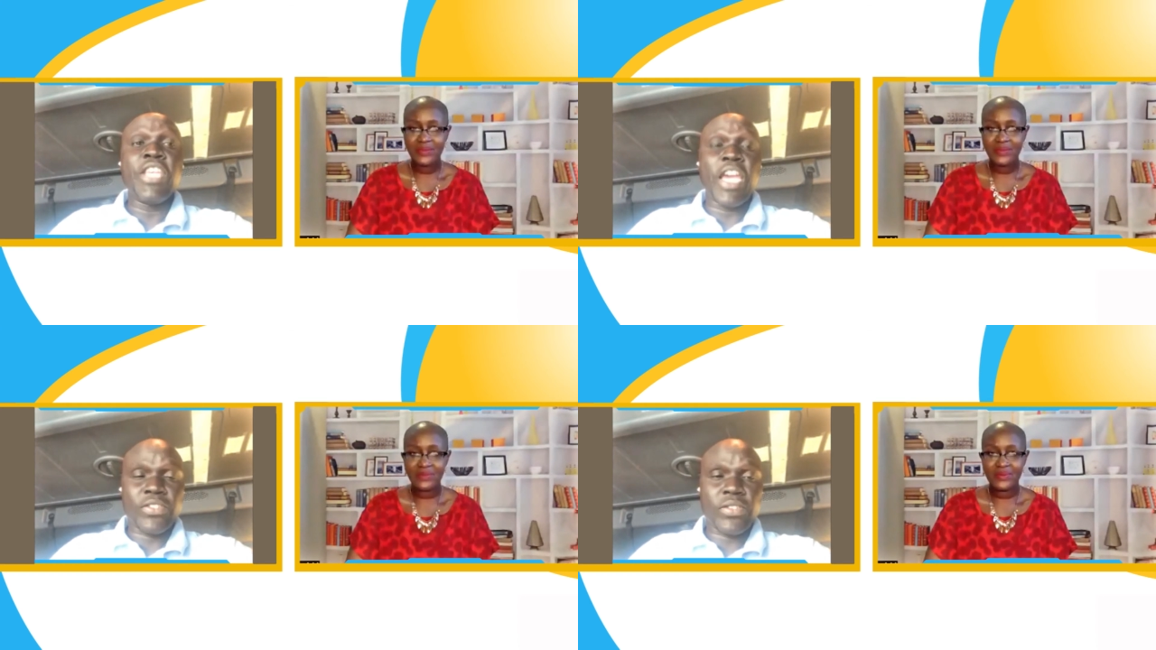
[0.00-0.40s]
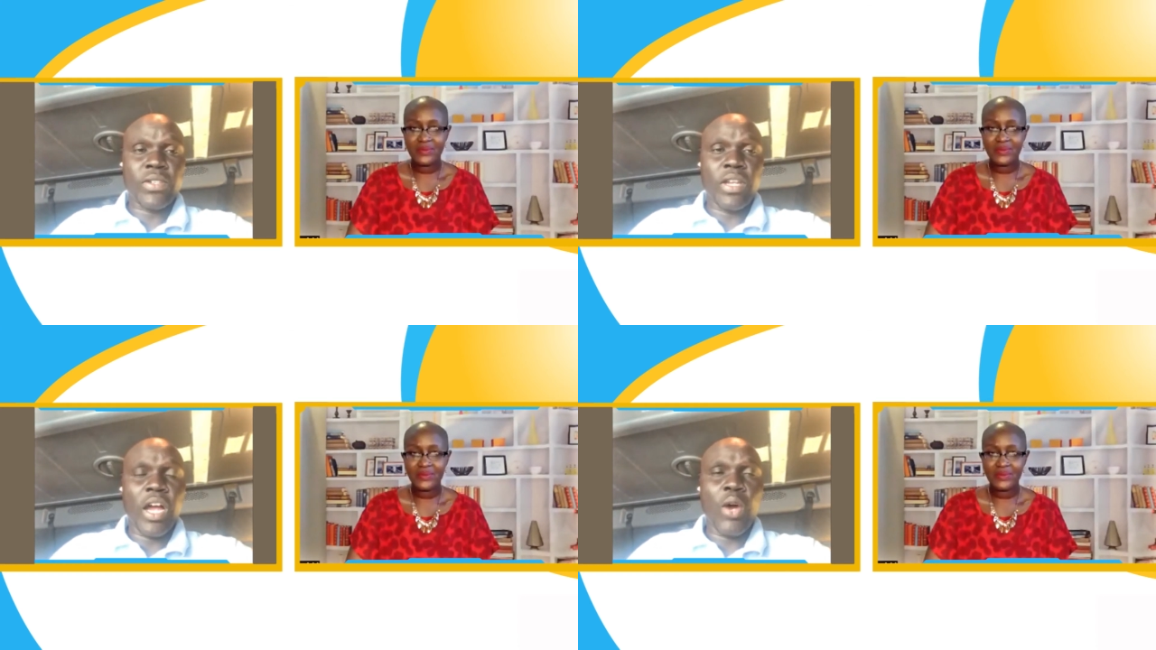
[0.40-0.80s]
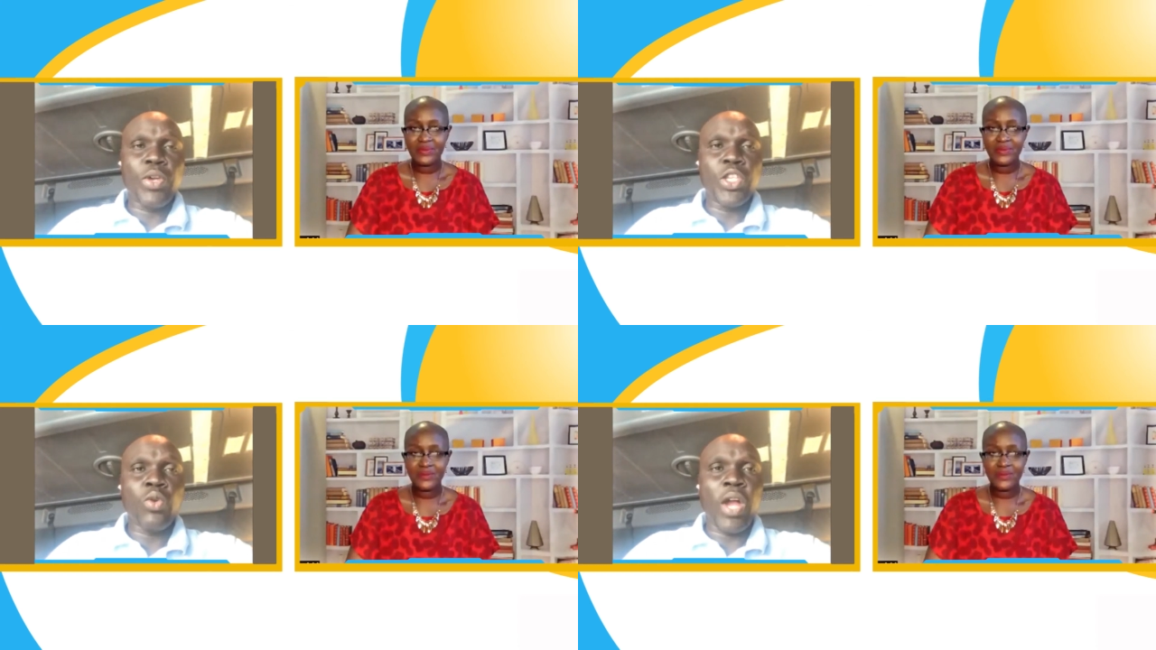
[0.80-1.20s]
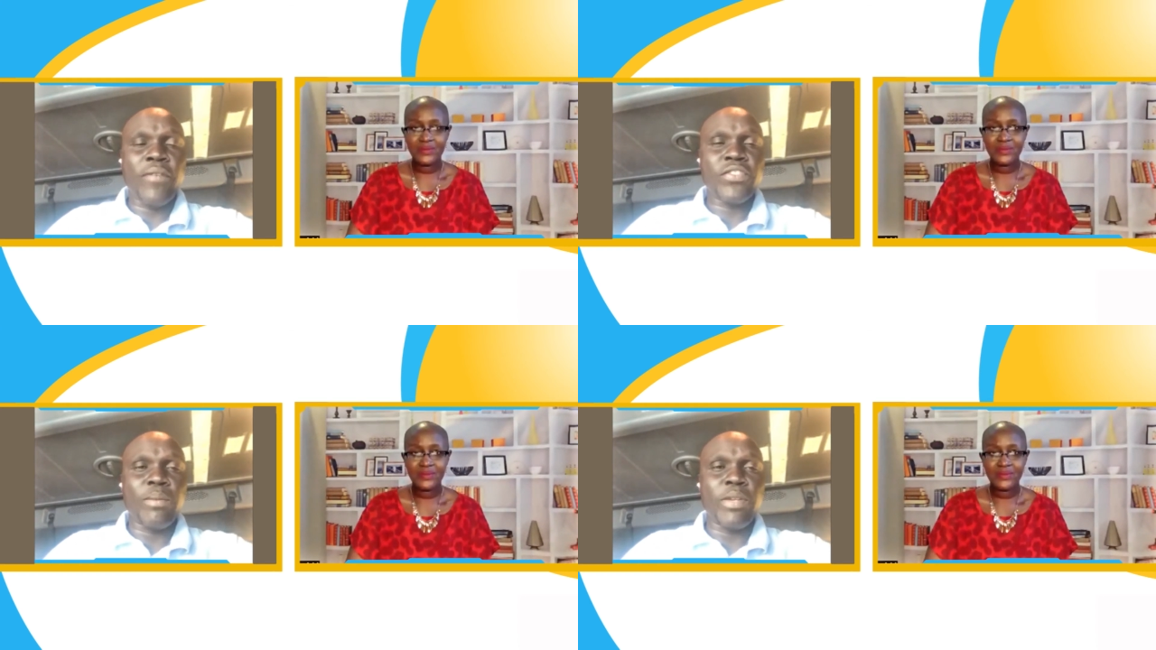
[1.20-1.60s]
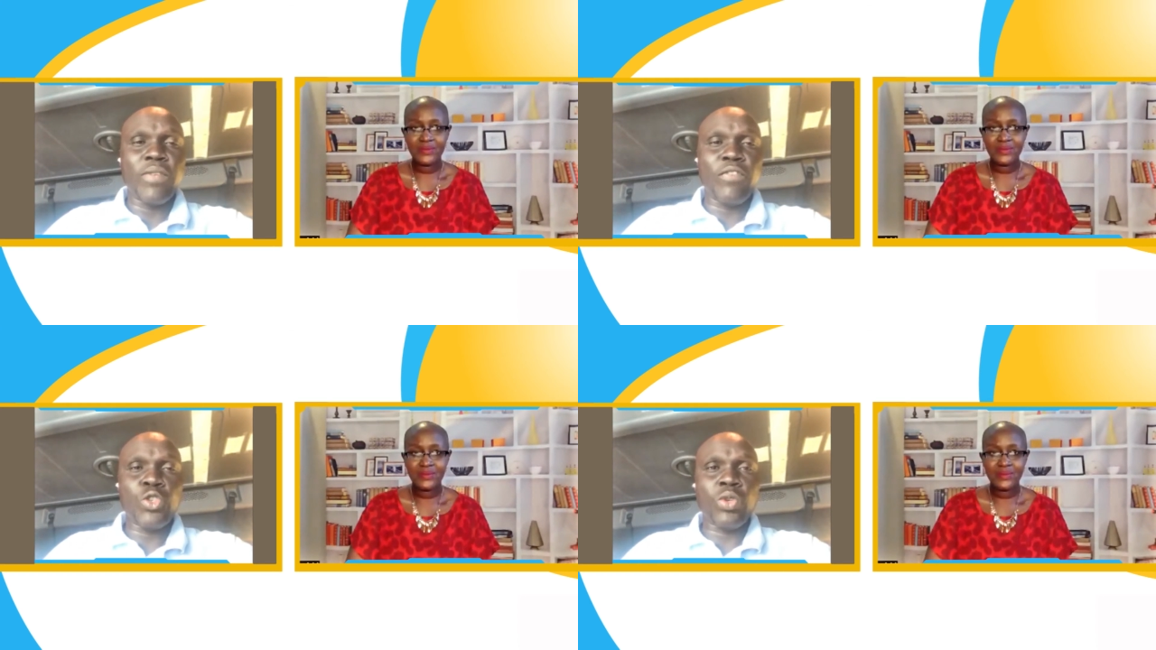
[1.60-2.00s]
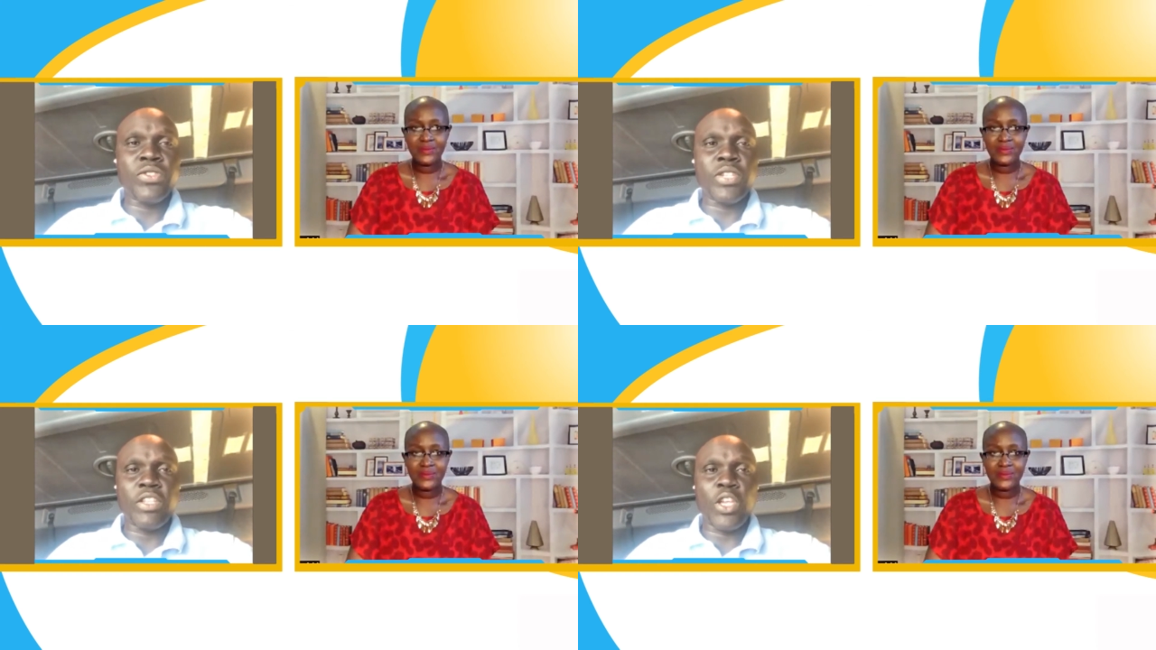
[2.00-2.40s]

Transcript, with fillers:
Speaker 1: Yes, uh, we do have some individuals.